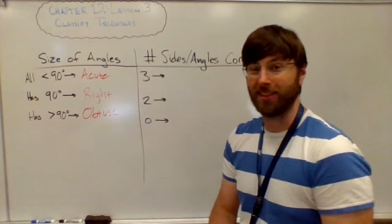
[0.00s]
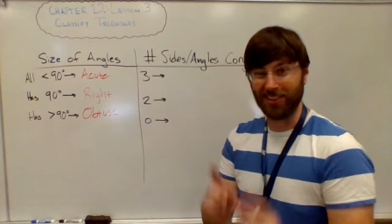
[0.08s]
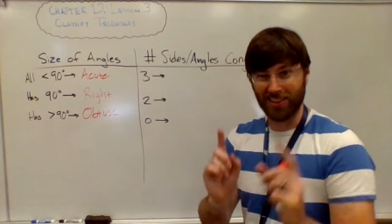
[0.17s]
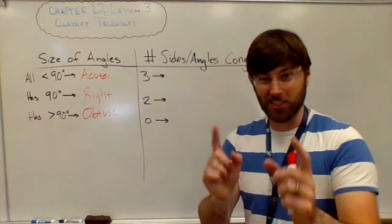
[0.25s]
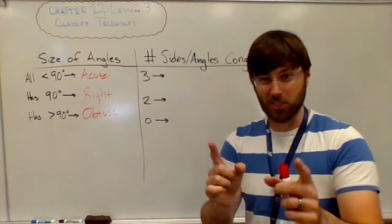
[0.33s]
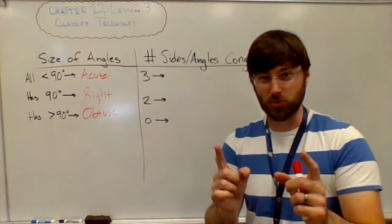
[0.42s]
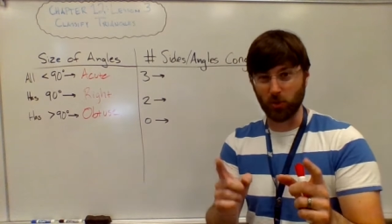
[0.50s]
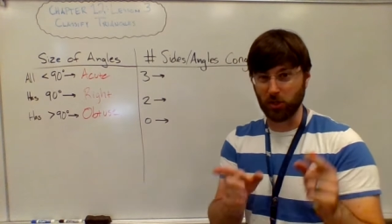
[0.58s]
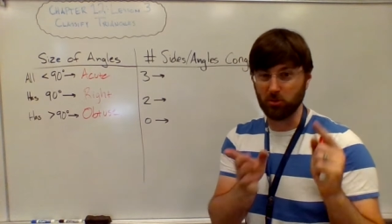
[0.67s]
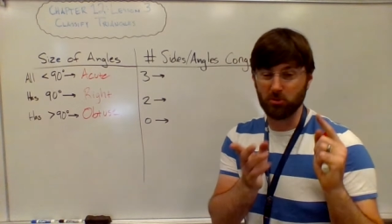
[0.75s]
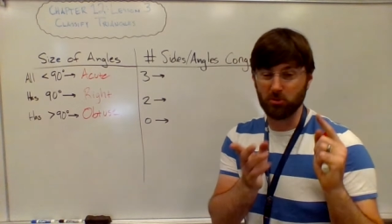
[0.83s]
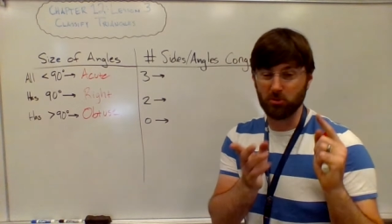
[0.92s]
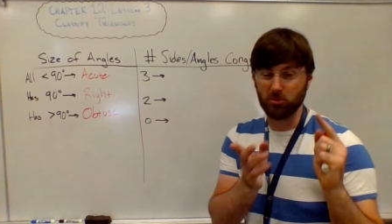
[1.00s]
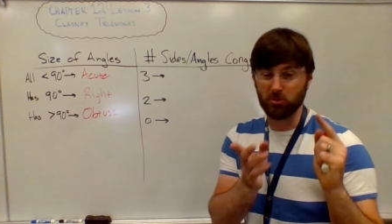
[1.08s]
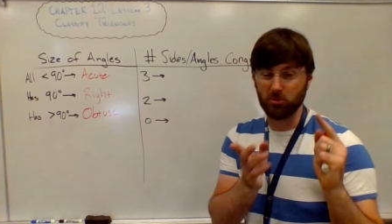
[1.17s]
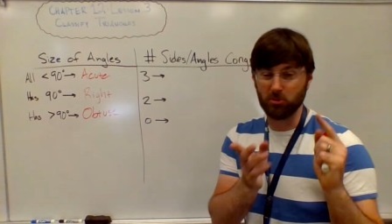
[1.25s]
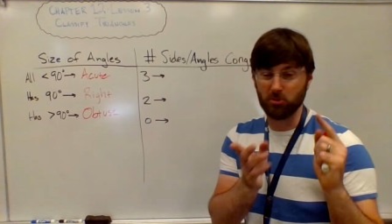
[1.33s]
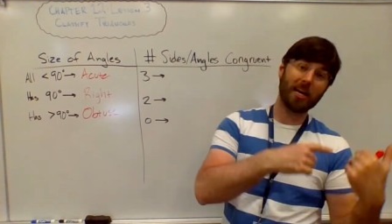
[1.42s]
this is what you saw
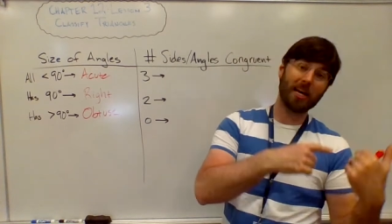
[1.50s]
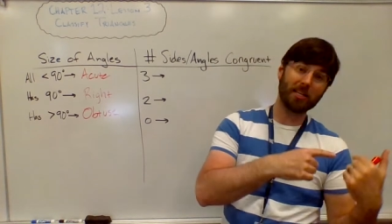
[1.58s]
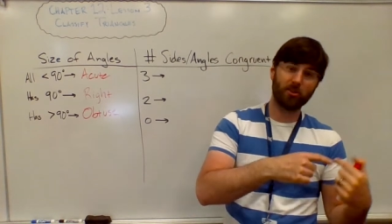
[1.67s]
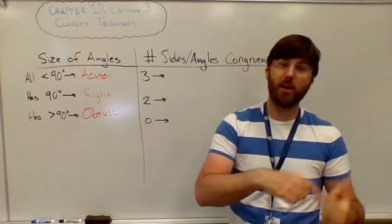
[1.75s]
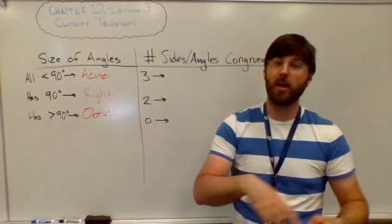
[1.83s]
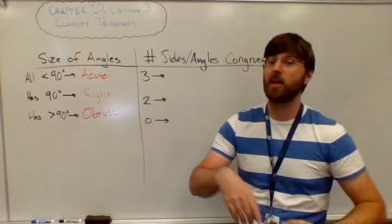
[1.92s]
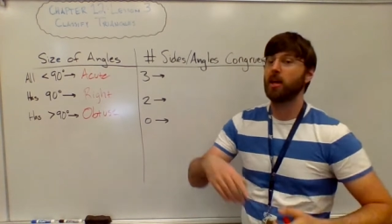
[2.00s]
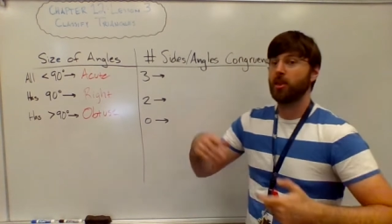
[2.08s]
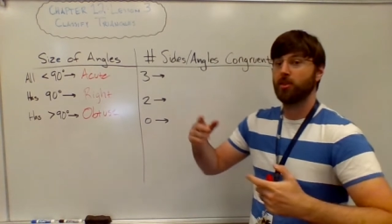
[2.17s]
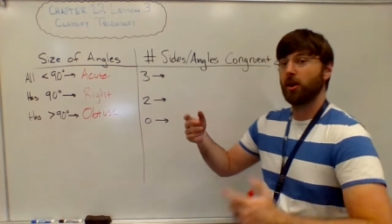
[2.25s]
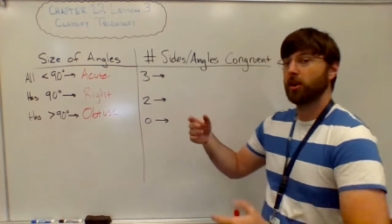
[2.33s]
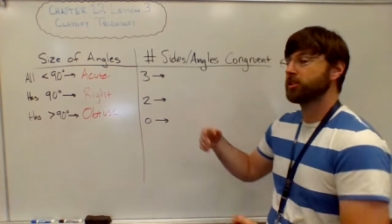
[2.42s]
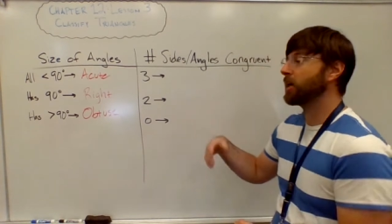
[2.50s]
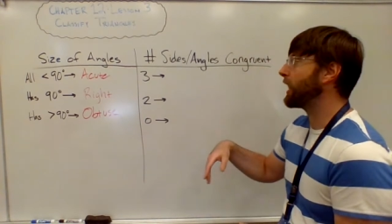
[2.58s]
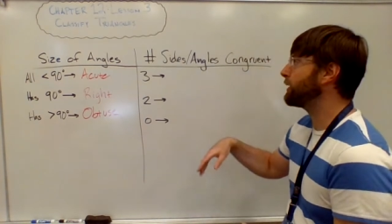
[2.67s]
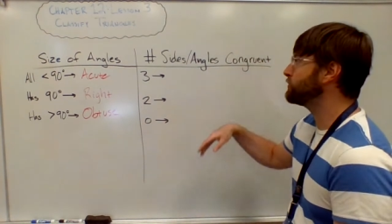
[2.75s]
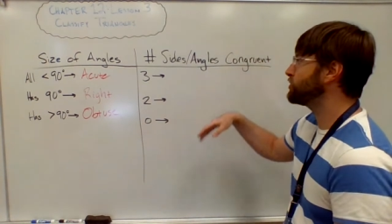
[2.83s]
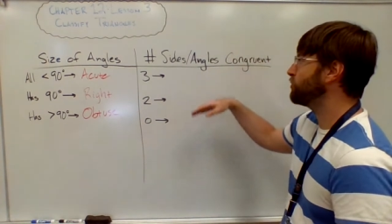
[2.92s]
yesterday. There are
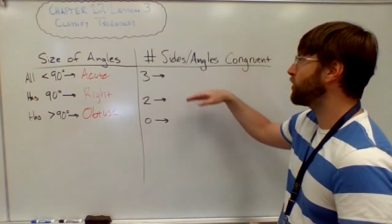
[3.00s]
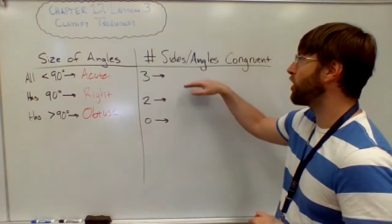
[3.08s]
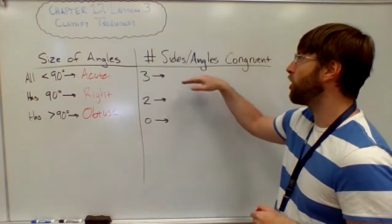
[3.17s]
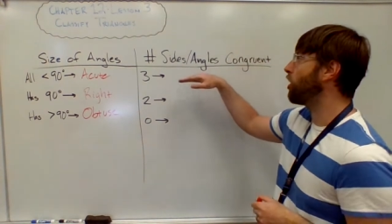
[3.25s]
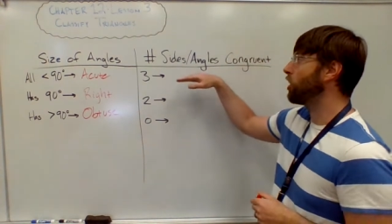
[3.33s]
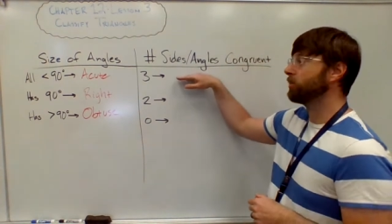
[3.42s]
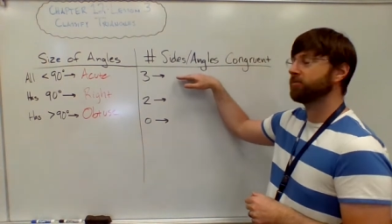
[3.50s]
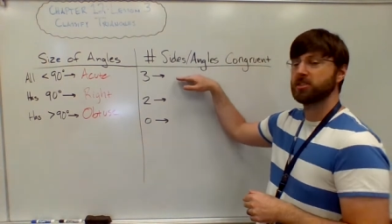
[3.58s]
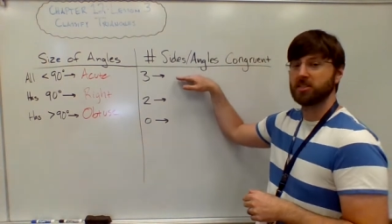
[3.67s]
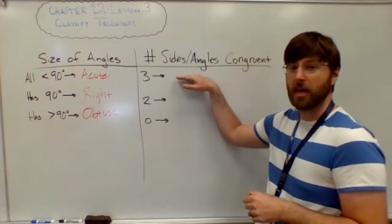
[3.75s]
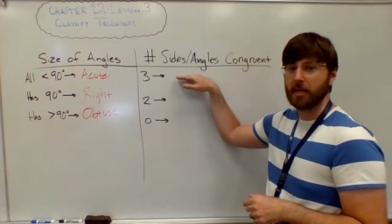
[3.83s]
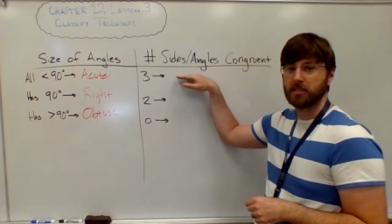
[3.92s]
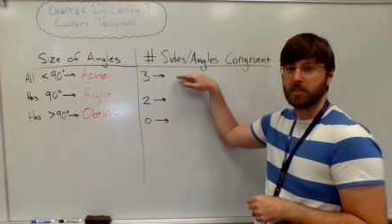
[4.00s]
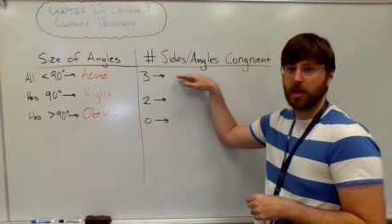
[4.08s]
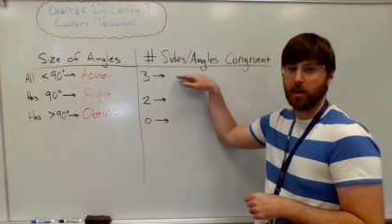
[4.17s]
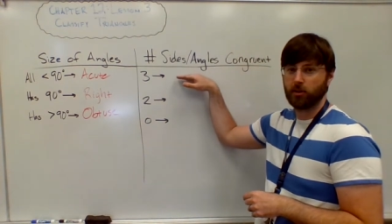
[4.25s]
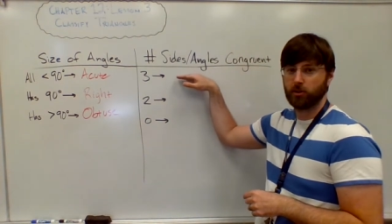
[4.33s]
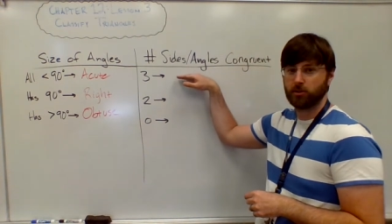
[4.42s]
times where all of the sides and
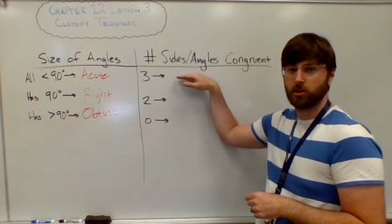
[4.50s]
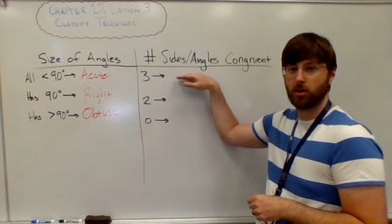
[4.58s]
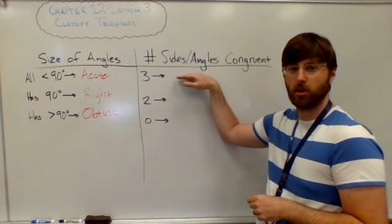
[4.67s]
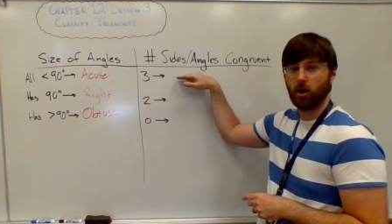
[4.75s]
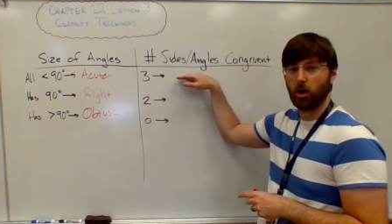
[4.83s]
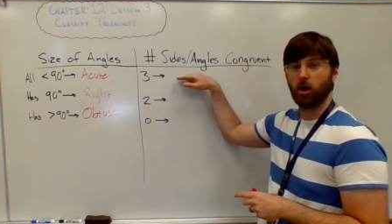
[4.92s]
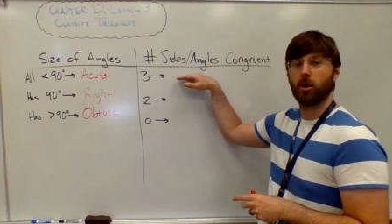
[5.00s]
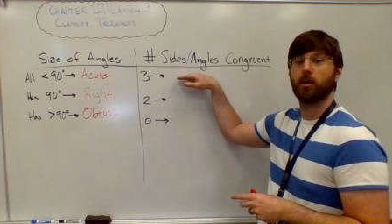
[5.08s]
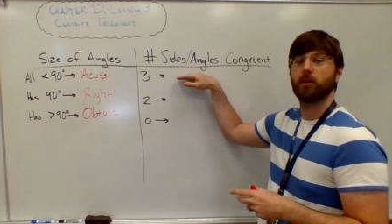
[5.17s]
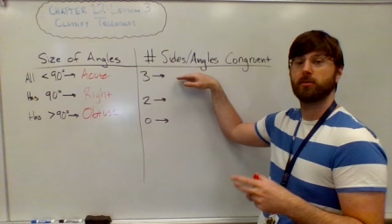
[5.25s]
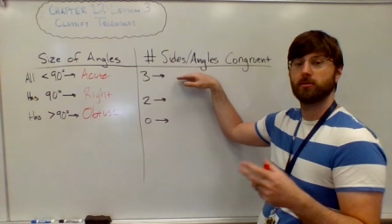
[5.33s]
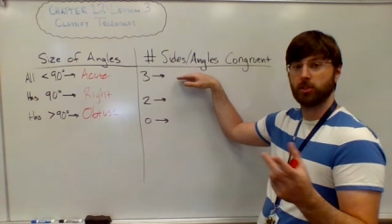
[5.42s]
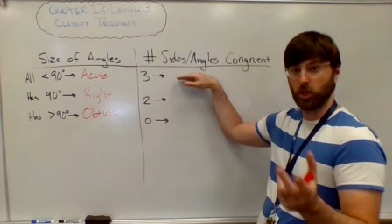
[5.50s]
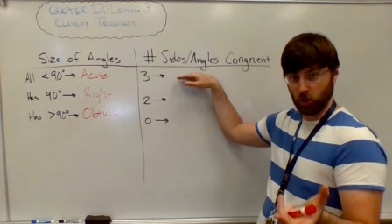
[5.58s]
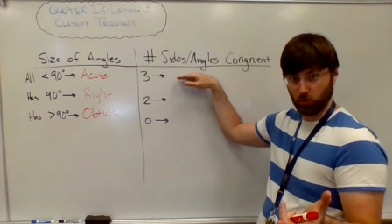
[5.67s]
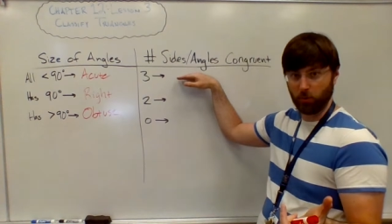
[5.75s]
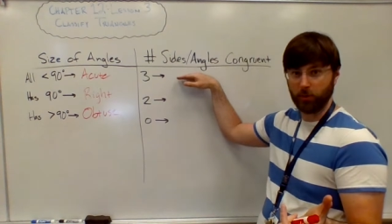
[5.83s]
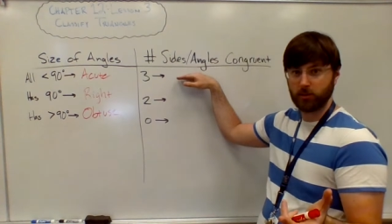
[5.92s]
angles are
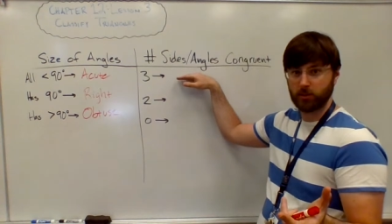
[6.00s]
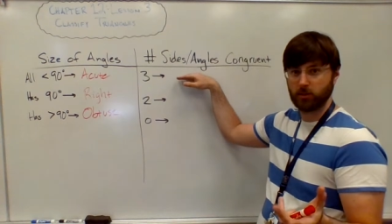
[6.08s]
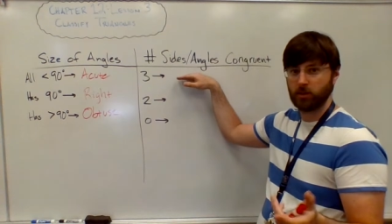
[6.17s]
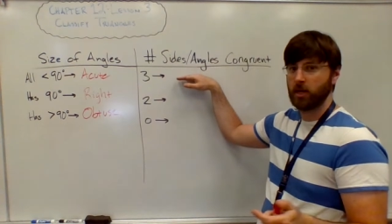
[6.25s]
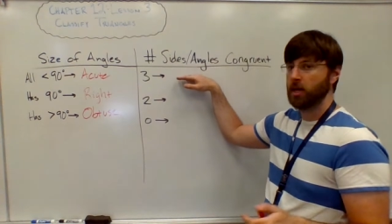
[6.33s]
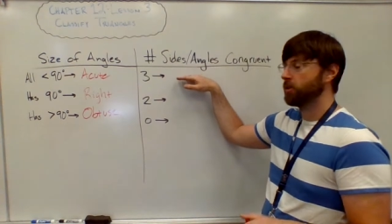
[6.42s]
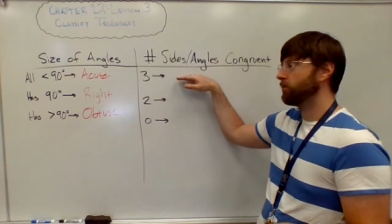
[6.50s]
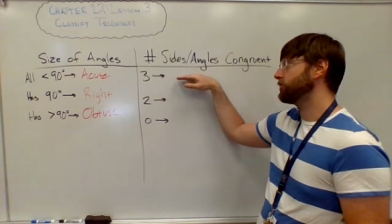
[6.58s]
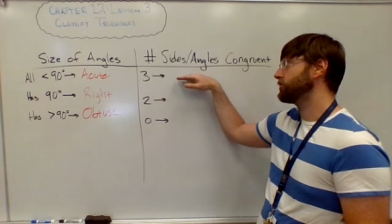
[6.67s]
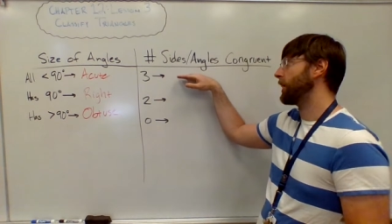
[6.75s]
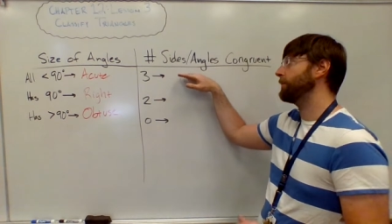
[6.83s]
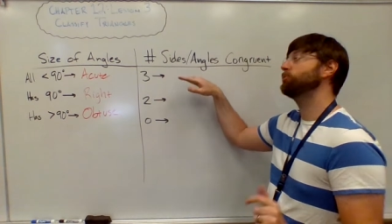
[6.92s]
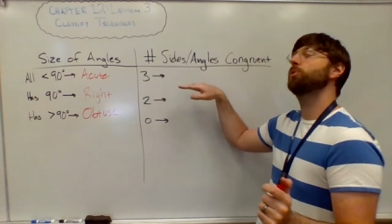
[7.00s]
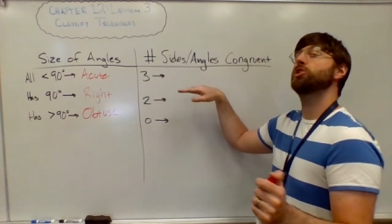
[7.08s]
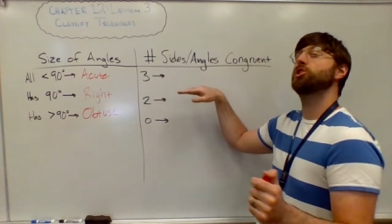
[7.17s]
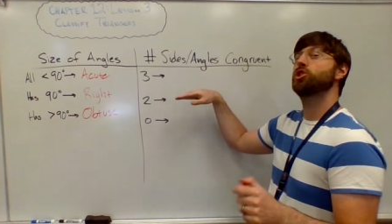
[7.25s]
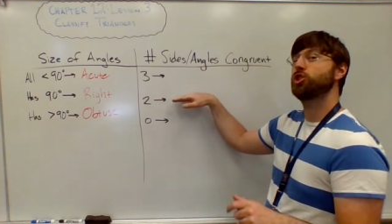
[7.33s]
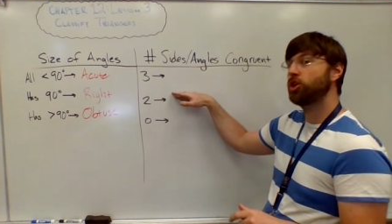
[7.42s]
congruent. There are times
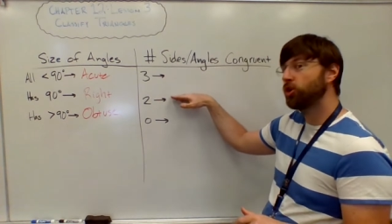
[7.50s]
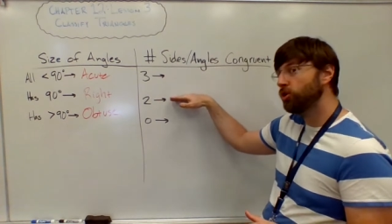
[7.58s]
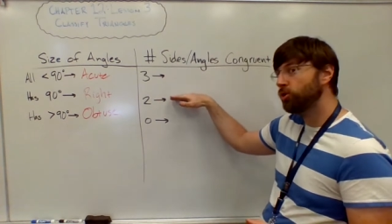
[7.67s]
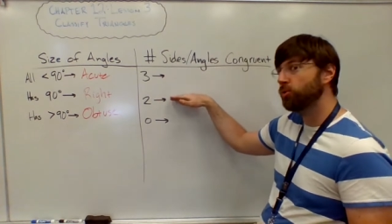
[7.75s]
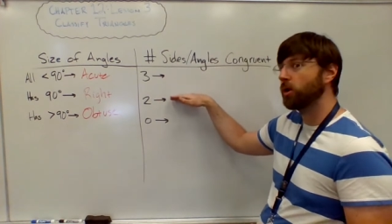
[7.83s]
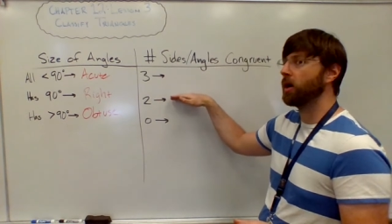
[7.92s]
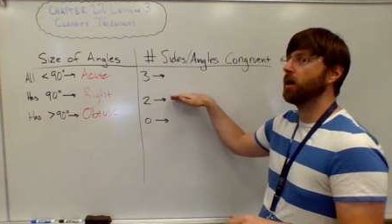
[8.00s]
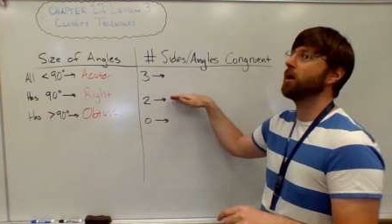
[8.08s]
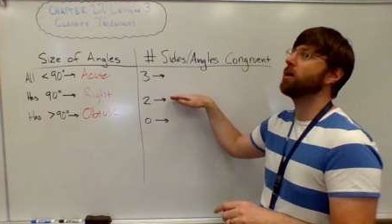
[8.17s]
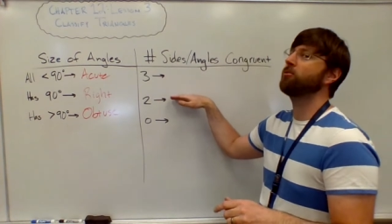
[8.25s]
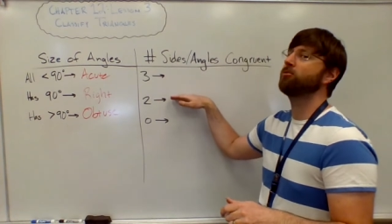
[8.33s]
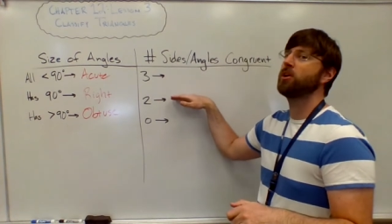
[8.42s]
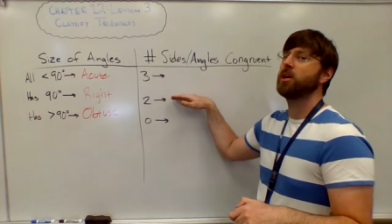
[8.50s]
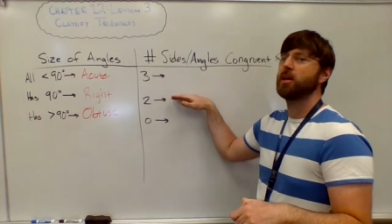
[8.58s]
when 2 of